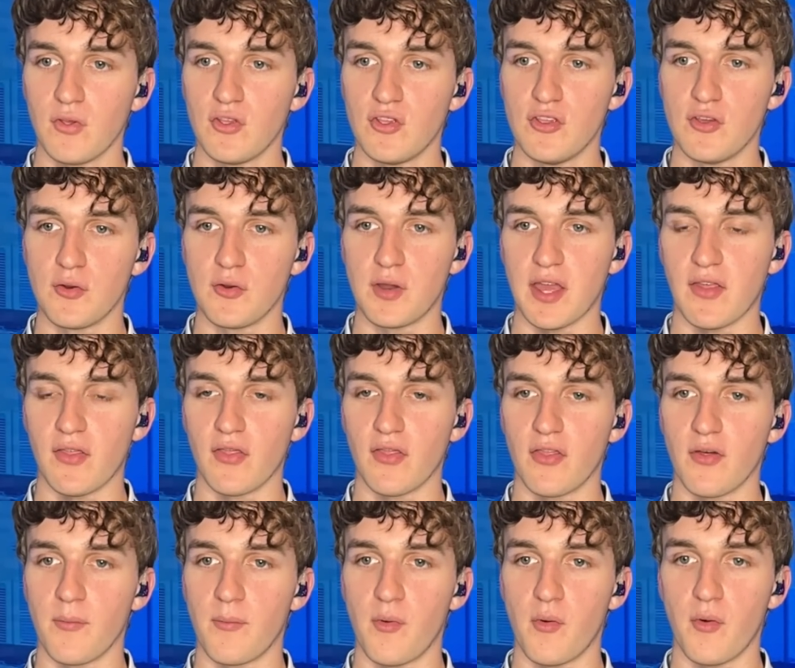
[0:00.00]
you get
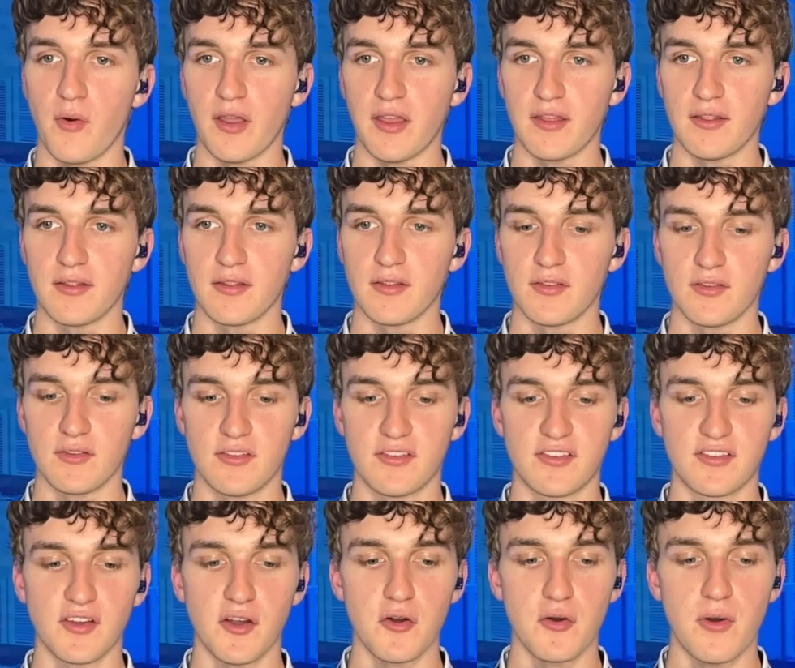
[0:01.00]
the point.
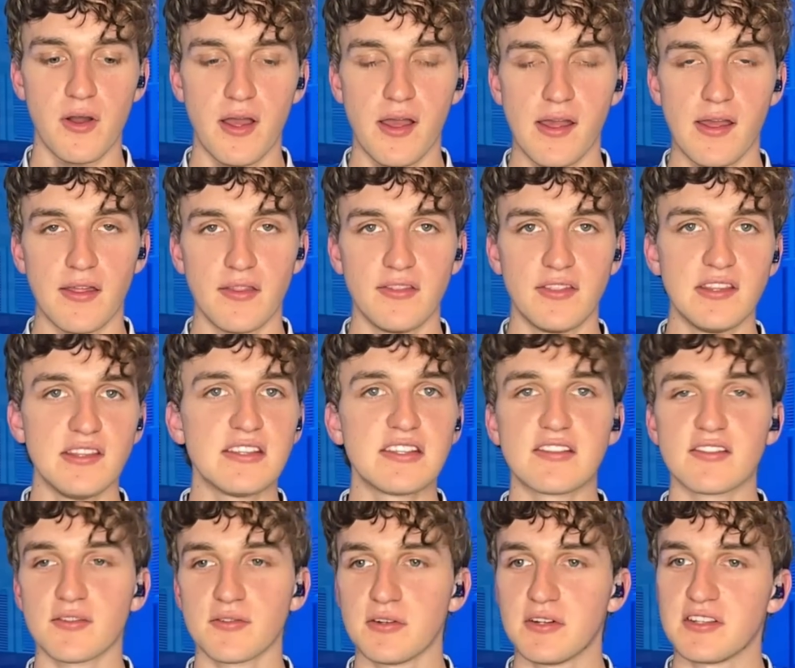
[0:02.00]
So these
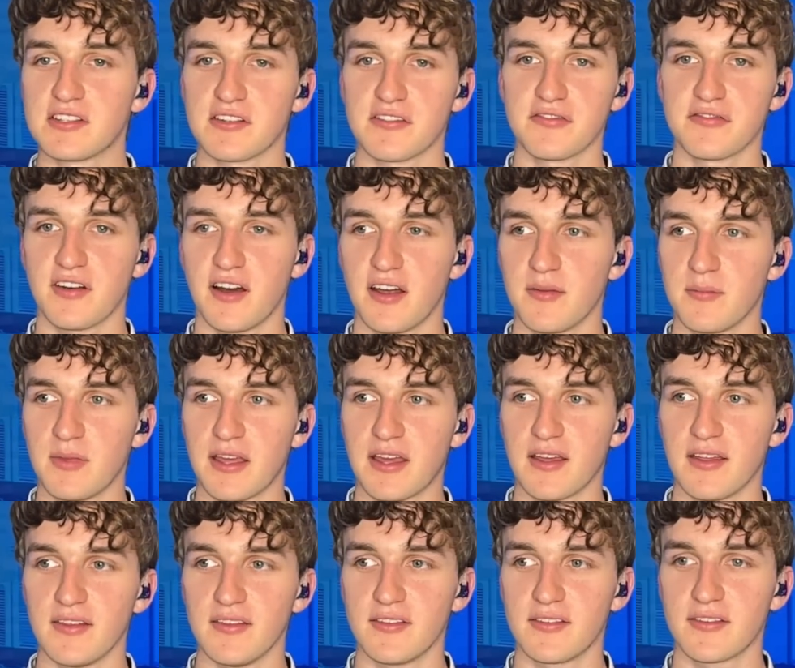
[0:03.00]
stories are fun
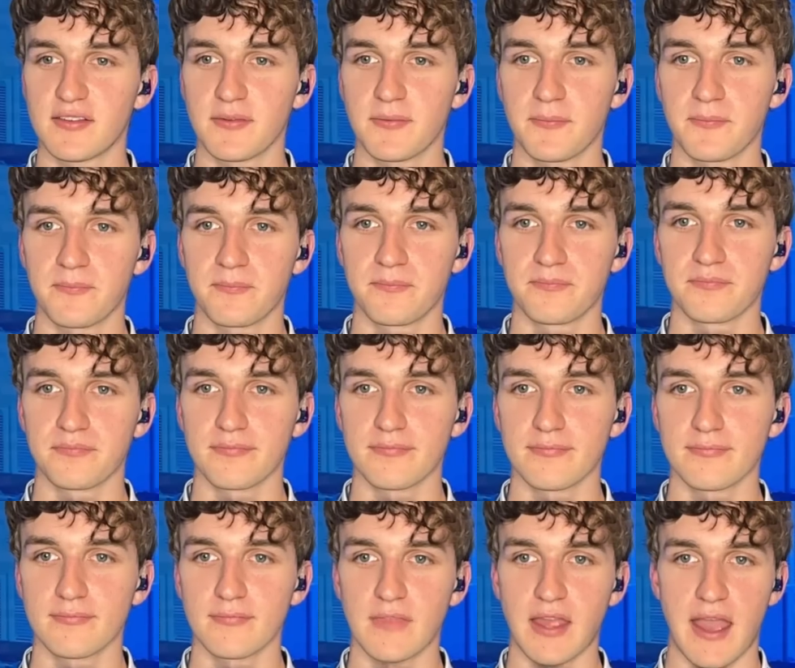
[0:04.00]
because
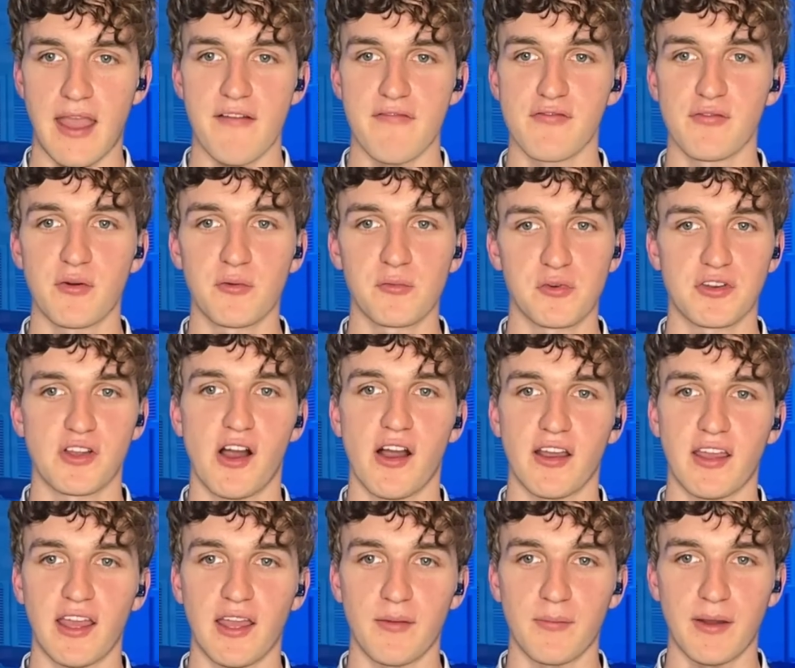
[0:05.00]
everyone we're
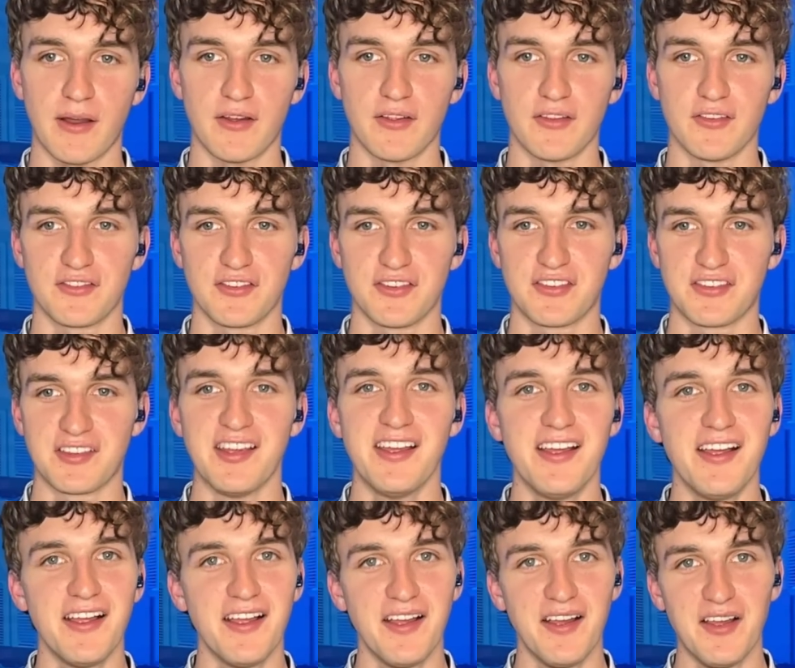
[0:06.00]
talking about is just
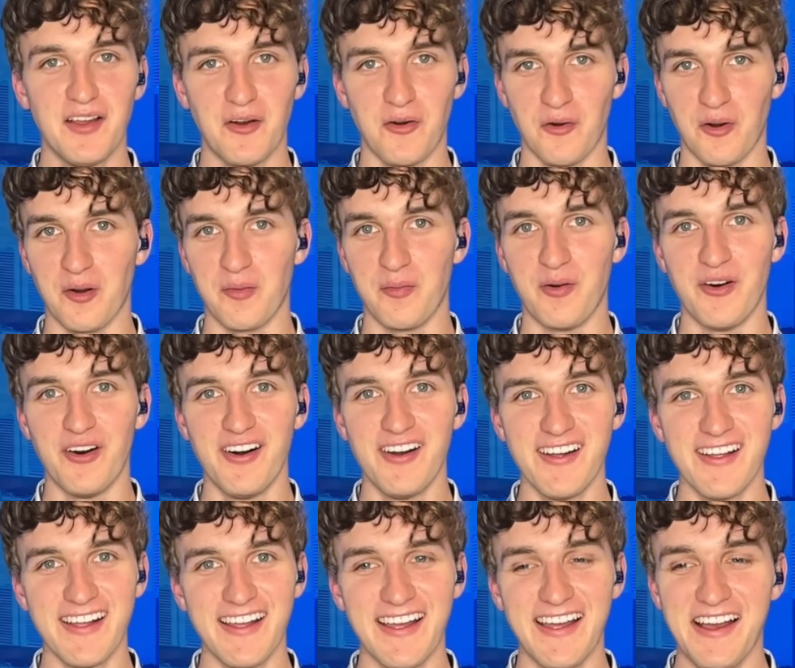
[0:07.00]
horrible.
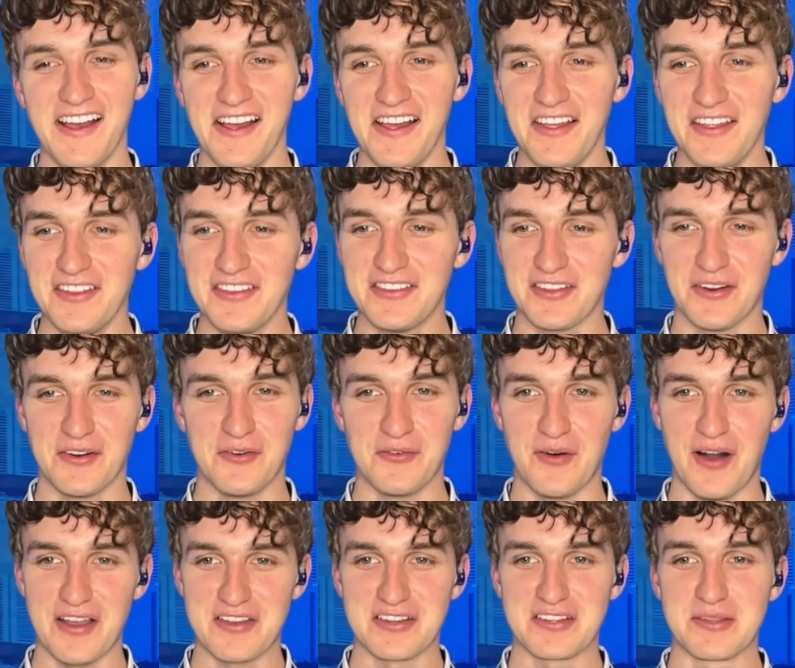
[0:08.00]
So
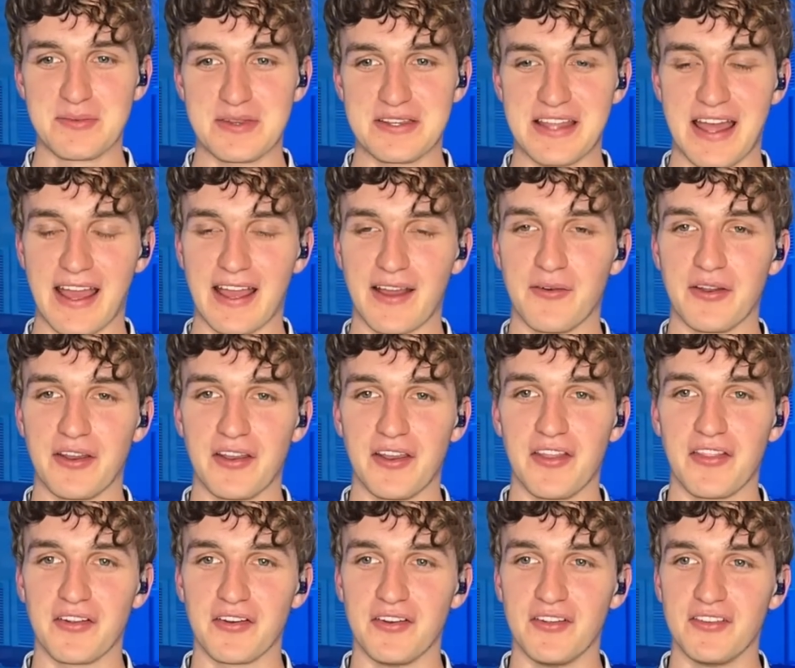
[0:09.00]
watching them attack one
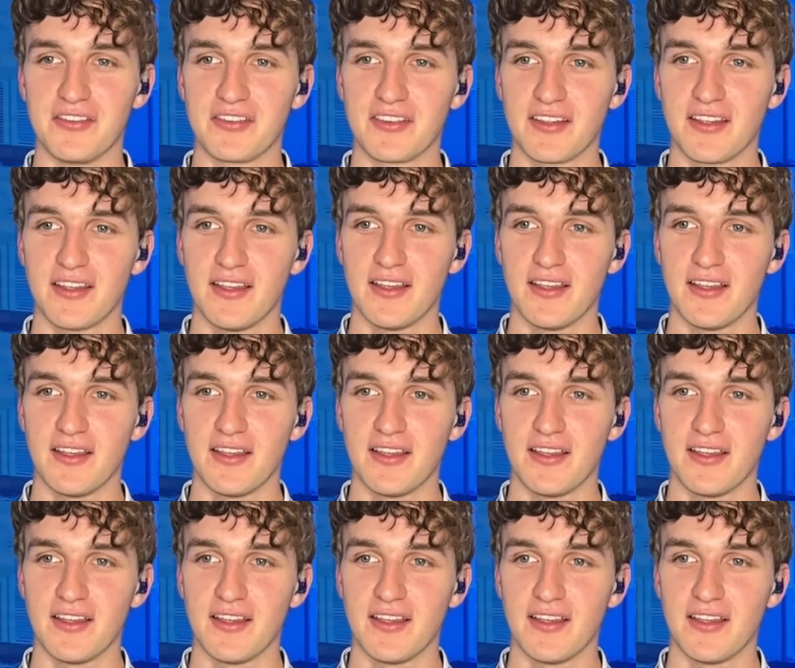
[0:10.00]
another is